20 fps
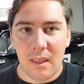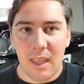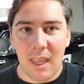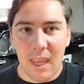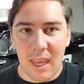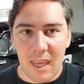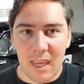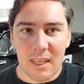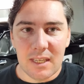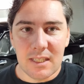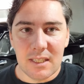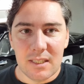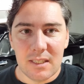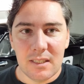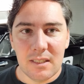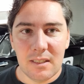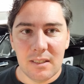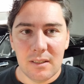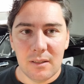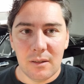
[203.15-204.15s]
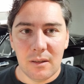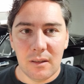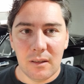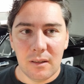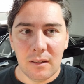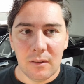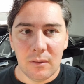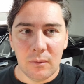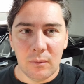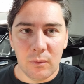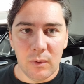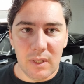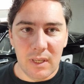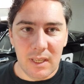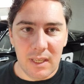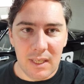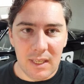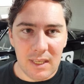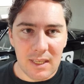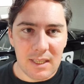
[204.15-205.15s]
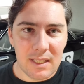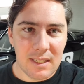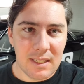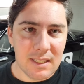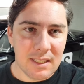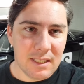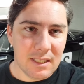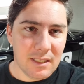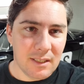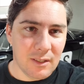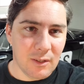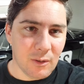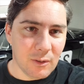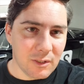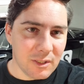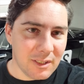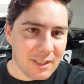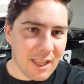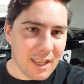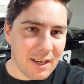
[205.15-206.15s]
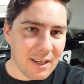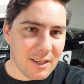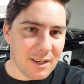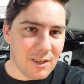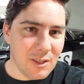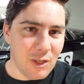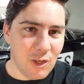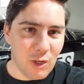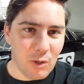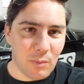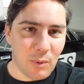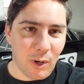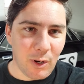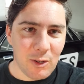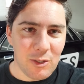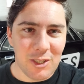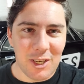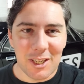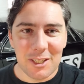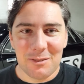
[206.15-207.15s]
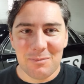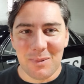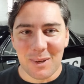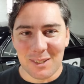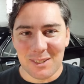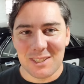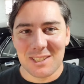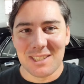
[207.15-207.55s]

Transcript: and we not started a new project, but